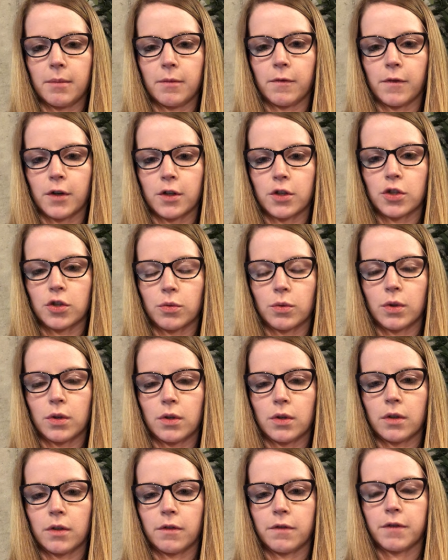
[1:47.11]

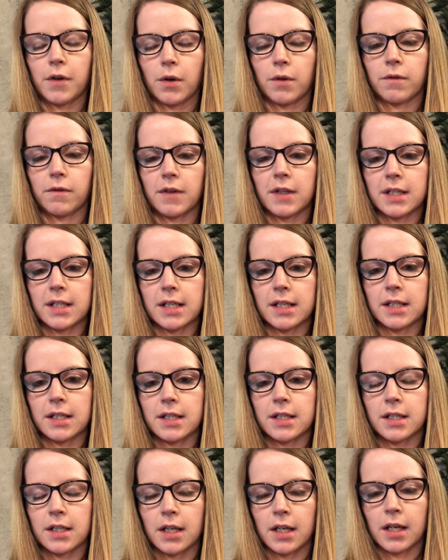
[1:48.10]
virtual phone
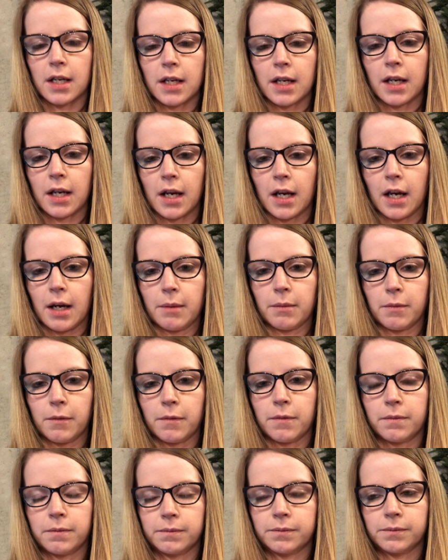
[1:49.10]
visits,
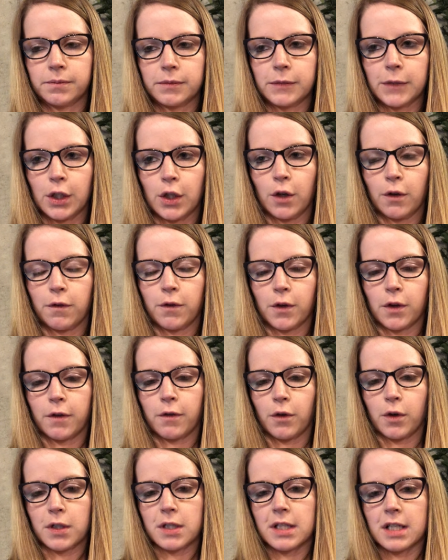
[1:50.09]
for the
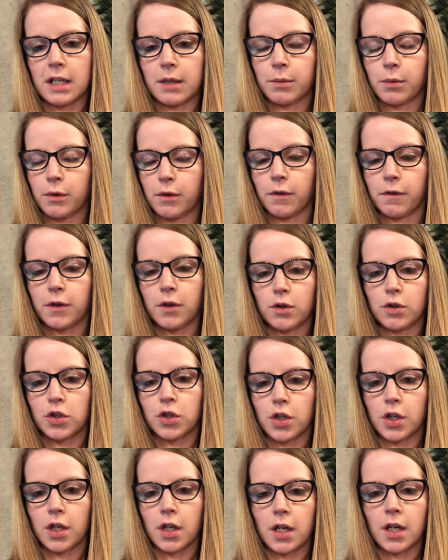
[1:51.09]
foreseeable
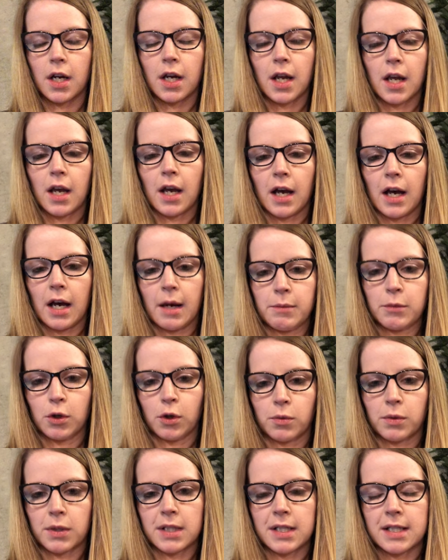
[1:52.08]
future,
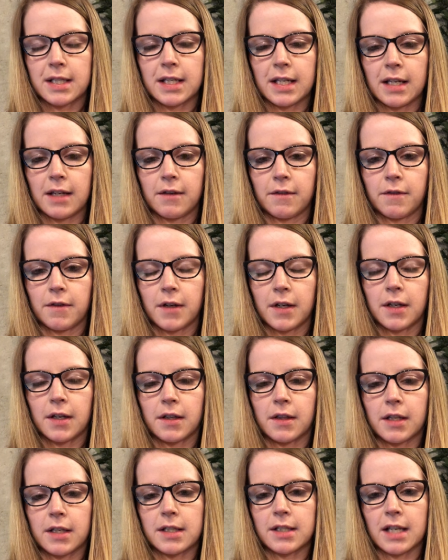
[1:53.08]
you'll receive
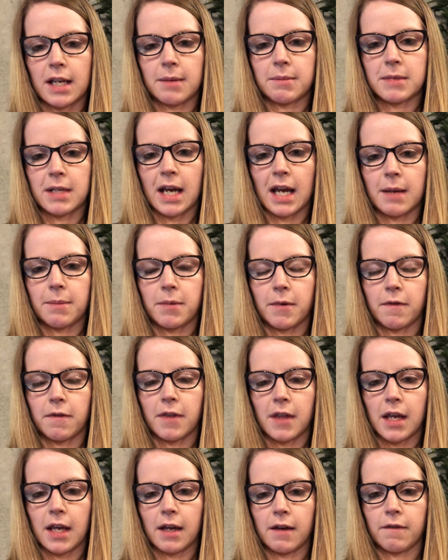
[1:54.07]
the same type of
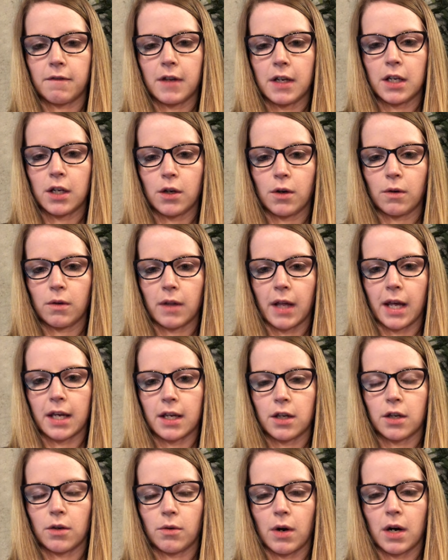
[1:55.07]
thing, a video
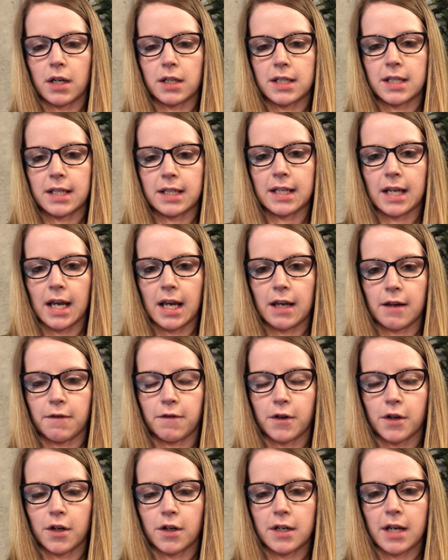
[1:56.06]
like you are today
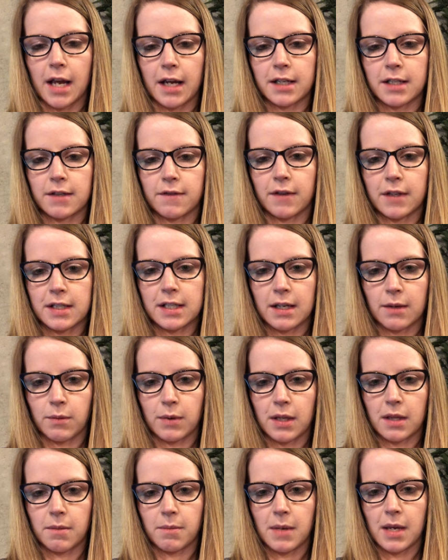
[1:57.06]
for your next visit
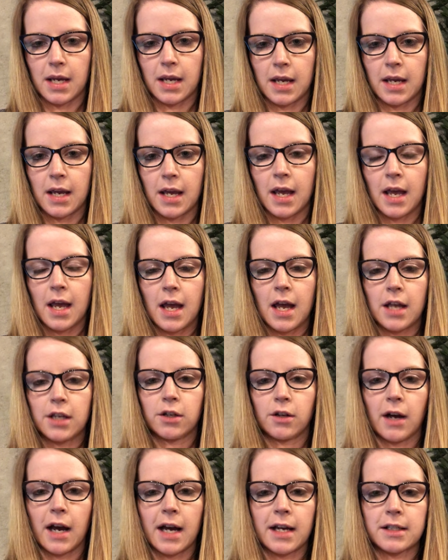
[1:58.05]
with me, and
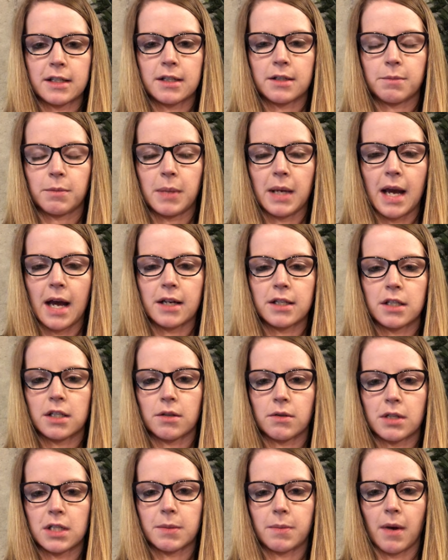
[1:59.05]
you'll be asked
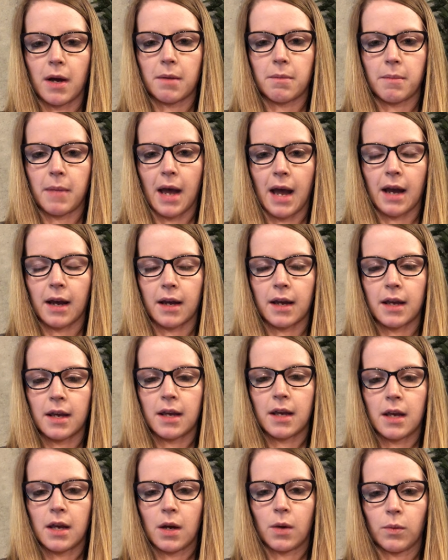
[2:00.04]
to respond back
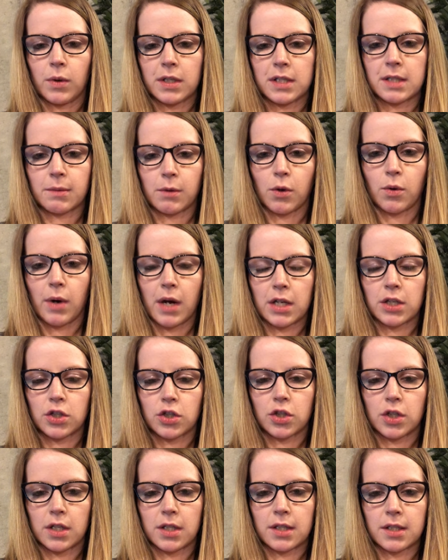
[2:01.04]
with some
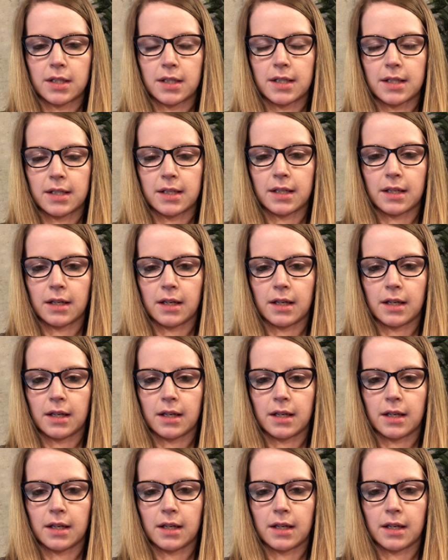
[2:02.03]
questions